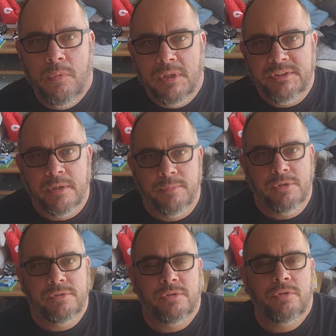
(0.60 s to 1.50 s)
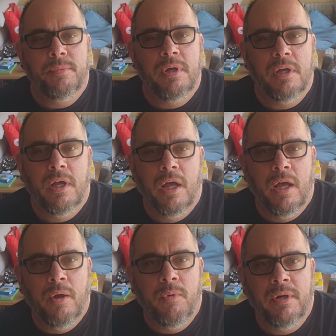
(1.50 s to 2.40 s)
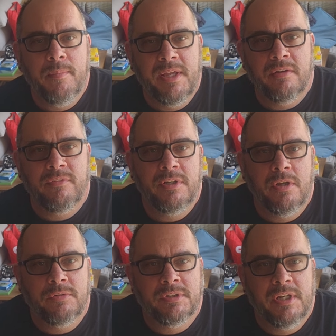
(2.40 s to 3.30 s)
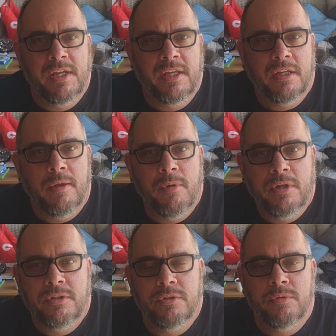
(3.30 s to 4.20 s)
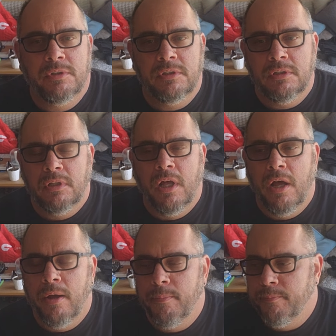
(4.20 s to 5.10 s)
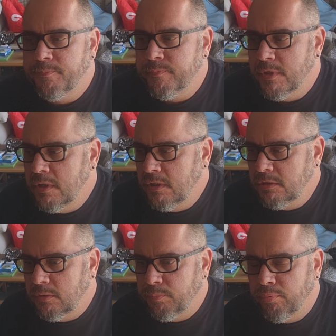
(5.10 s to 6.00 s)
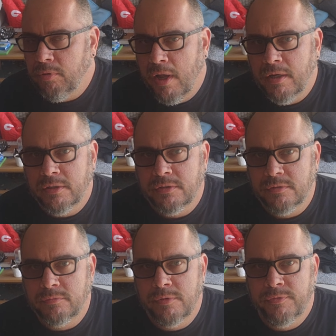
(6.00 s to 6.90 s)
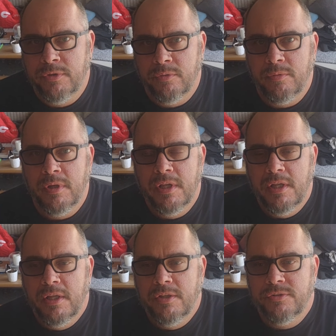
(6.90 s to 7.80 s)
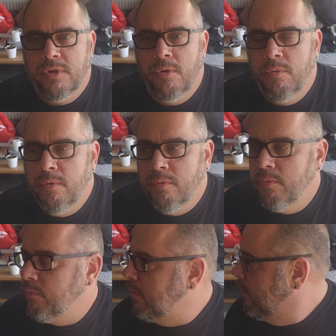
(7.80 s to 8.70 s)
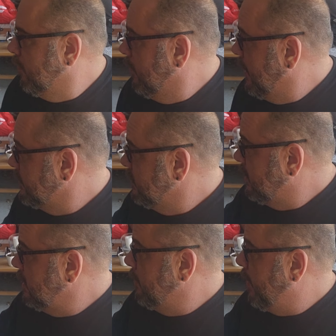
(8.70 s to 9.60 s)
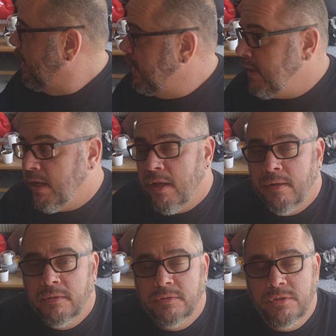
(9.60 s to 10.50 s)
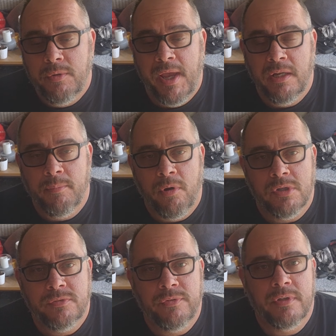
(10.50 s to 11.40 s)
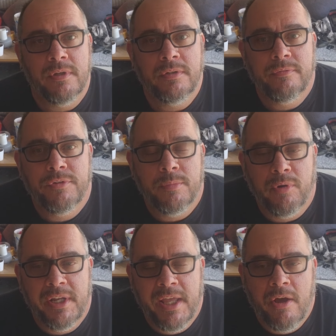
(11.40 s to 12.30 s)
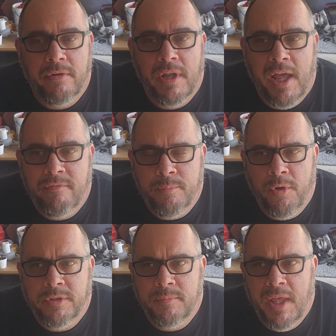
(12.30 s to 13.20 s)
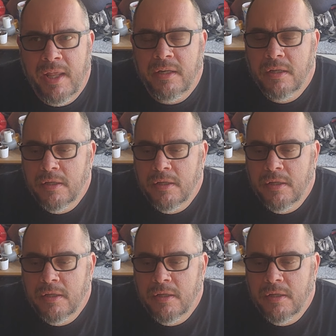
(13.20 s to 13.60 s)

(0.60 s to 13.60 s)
What's up, YouTube? I wanted to make a video today. Come on and do a little product review. So, when I was looking to buy new handlebars for the Breakout, I haven't bought them yet.